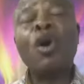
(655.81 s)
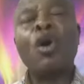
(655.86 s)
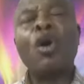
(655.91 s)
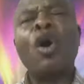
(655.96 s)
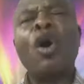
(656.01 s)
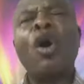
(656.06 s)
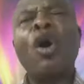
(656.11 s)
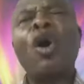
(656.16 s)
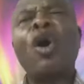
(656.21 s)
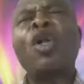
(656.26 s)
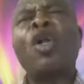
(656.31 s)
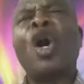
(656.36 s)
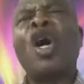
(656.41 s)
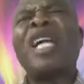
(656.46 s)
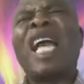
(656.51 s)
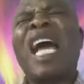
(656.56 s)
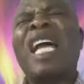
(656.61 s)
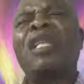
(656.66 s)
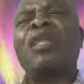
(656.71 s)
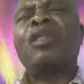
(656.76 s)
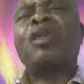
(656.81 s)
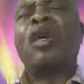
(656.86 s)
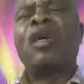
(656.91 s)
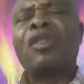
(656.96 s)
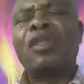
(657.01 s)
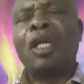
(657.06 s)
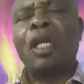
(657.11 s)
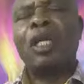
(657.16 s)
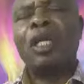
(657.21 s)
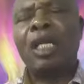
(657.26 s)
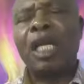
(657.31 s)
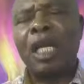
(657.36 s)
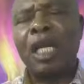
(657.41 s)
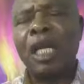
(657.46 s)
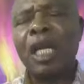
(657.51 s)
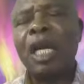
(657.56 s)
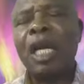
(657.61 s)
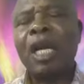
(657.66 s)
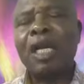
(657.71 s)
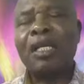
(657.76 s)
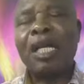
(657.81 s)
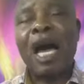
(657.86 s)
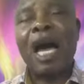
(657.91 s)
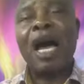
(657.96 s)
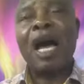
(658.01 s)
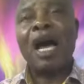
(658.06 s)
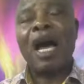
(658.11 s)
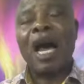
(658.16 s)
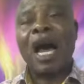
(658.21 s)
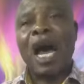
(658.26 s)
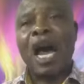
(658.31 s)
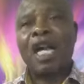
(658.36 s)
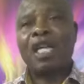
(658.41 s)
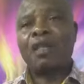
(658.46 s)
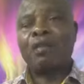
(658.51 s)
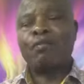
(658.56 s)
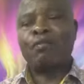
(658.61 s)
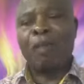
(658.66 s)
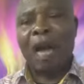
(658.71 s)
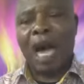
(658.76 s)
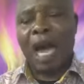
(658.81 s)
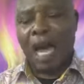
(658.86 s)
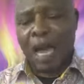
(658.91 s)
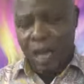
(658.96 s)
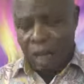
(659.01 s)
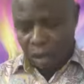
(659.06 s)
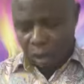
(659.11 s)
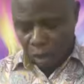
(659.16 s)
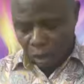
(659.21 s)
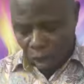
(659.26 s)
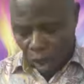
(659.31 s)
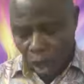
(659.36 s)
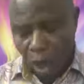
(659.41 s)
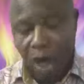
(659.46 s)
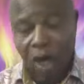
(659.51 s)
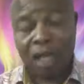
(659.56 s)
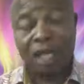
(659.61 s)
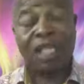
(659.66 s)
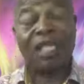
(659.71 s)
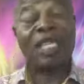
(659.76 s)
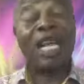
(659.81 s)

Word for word: O Lord, I trust in thee. Thou art my God.